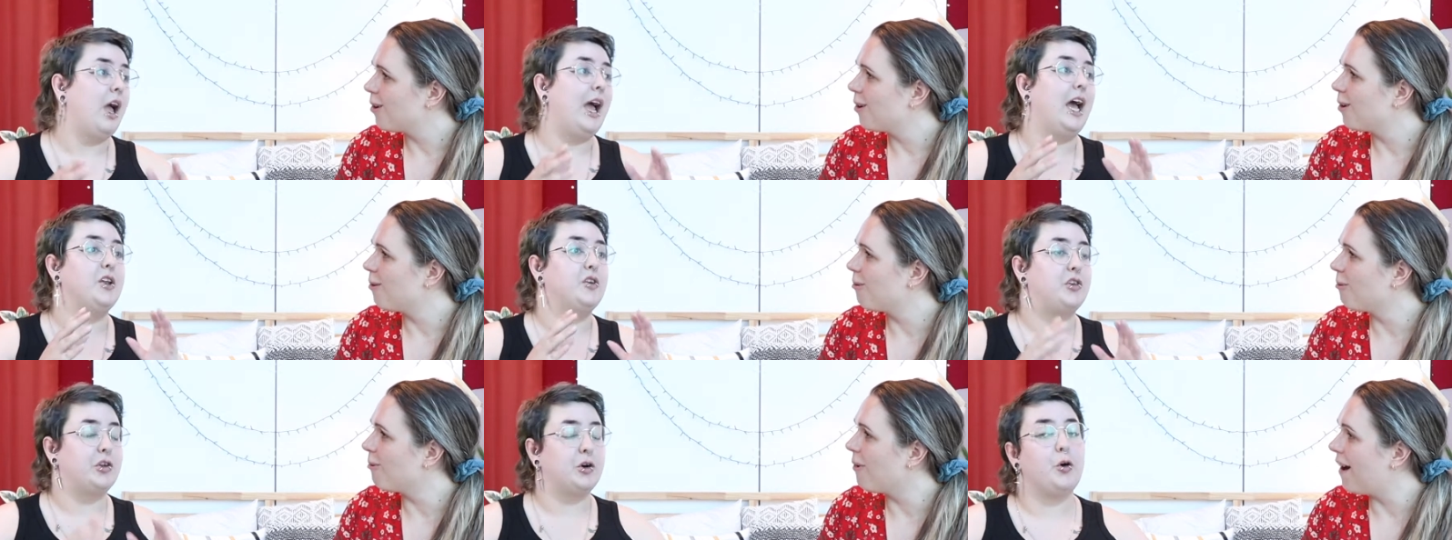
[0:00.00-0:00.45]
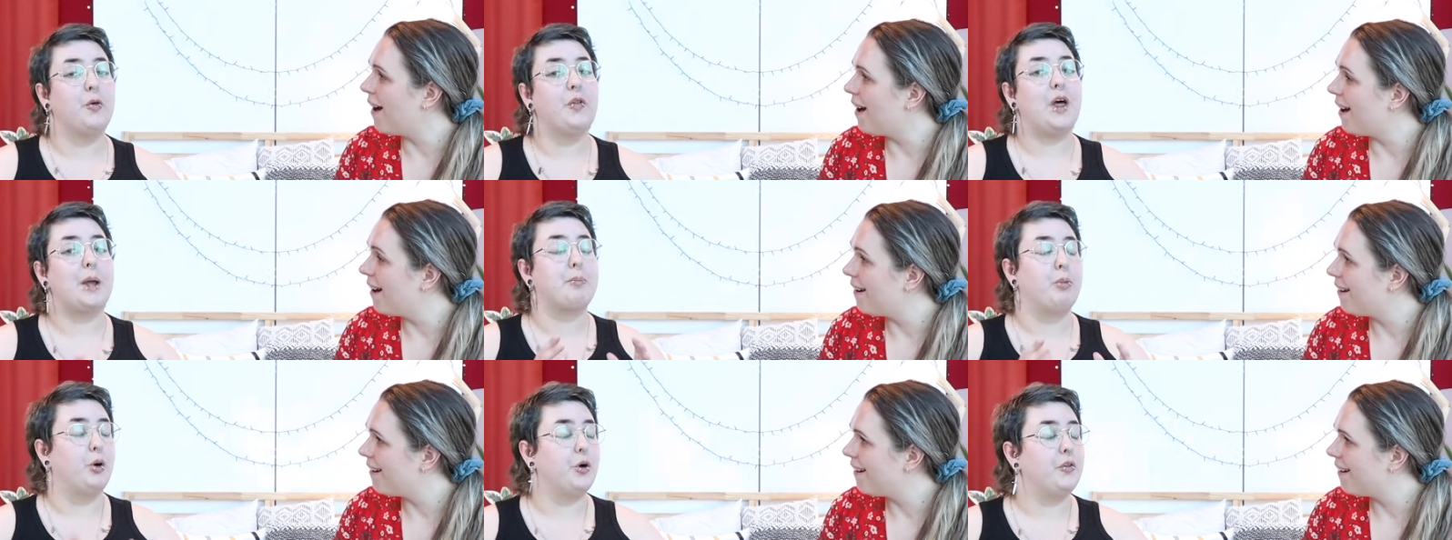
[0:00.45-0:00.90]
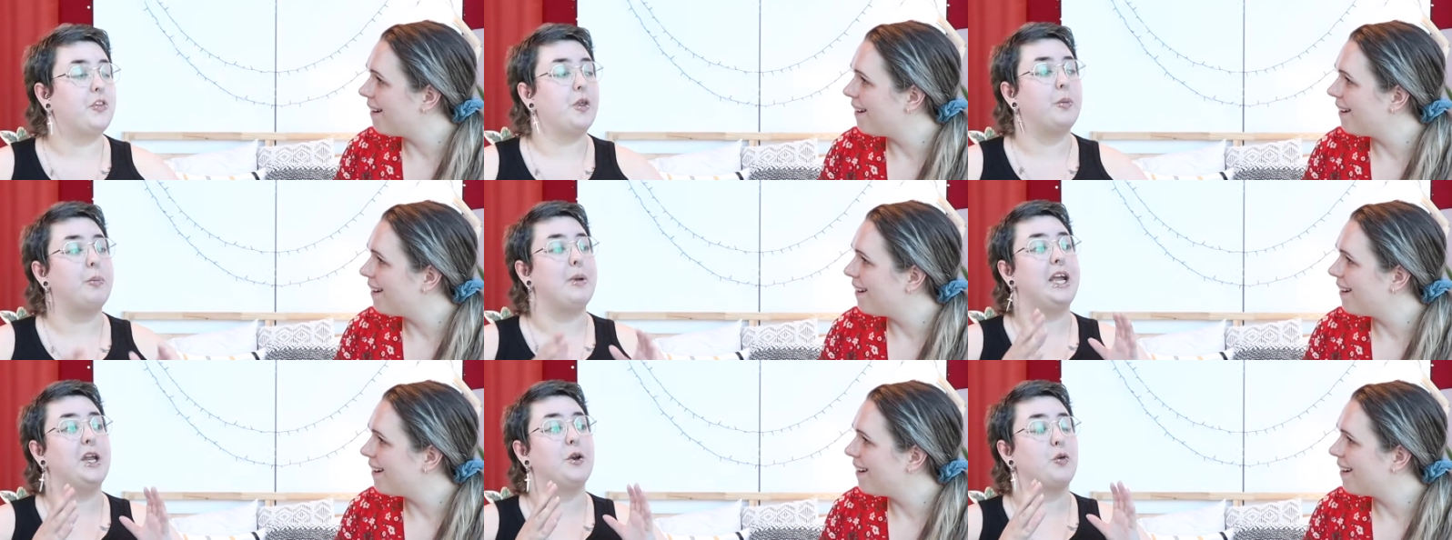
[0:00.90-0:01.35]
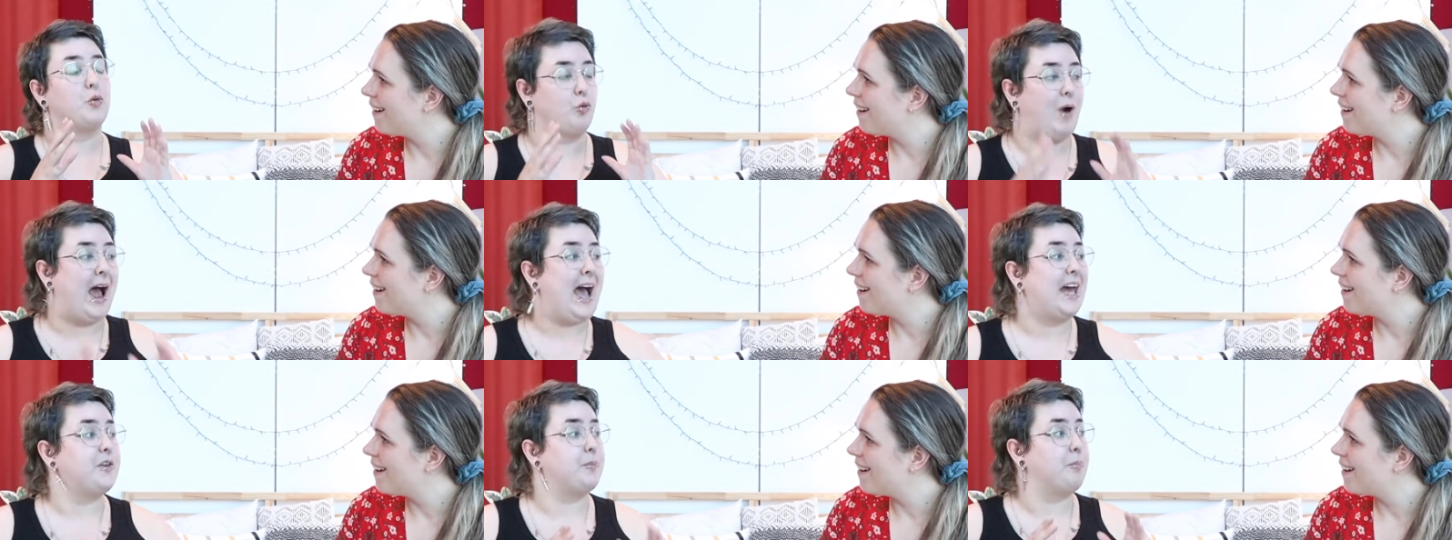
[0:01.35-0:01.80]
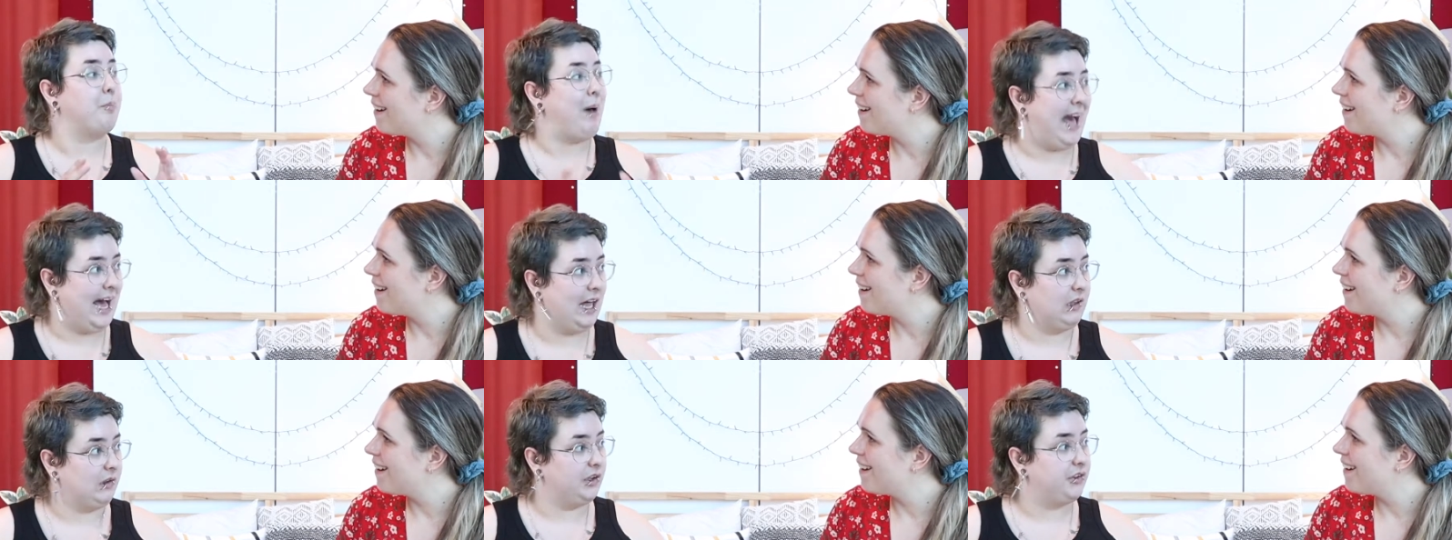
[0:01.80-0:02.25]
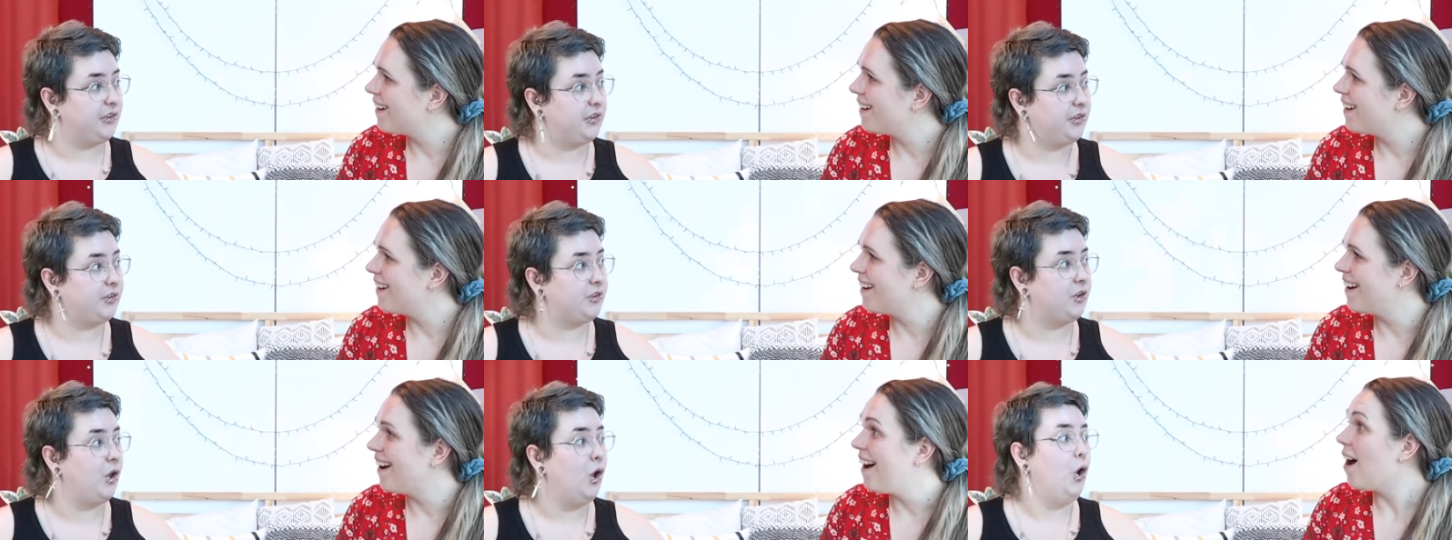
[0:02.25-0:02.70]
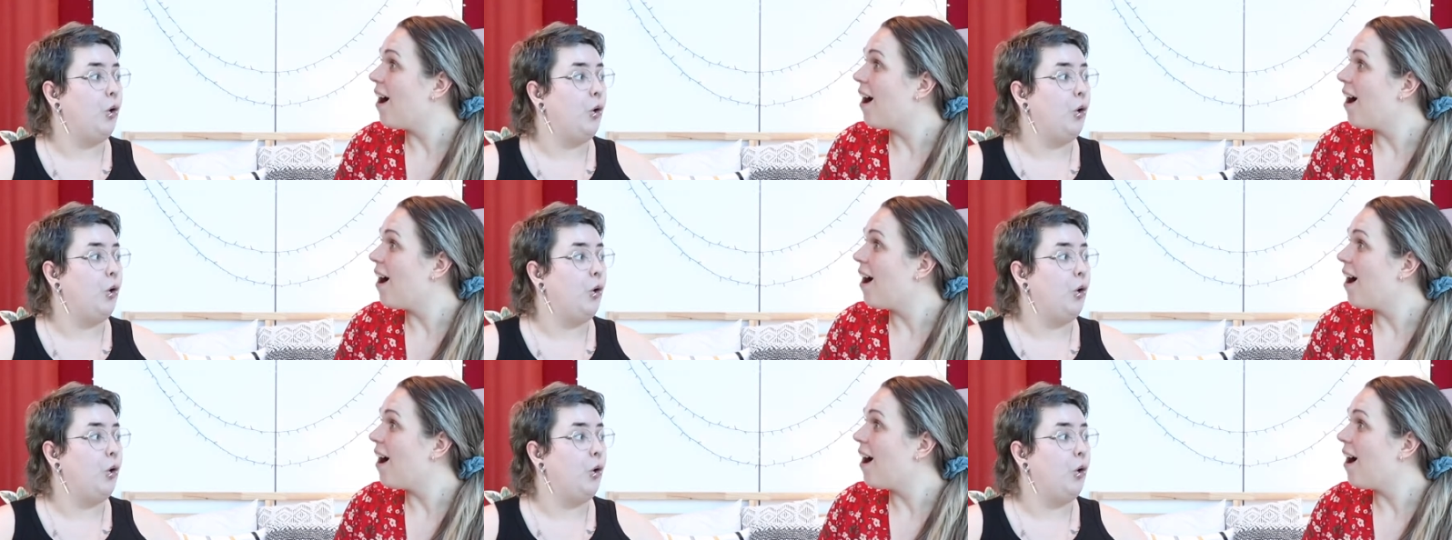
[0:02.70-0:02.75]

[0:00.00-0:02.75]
Speaker 1: until wow. they put them in Rat Palace,